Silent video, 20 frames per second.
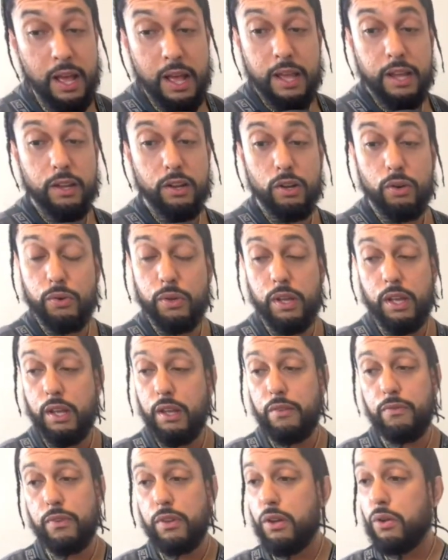
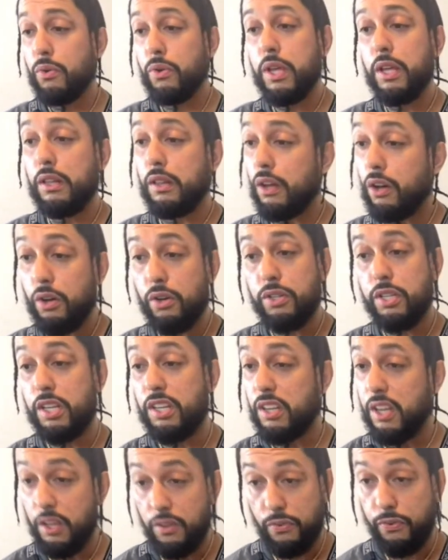Even though he lost,
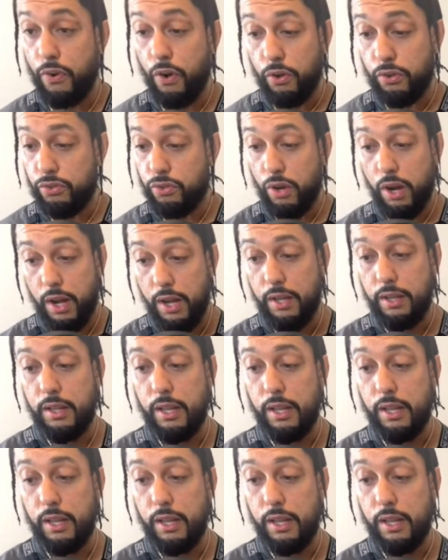he fought trying.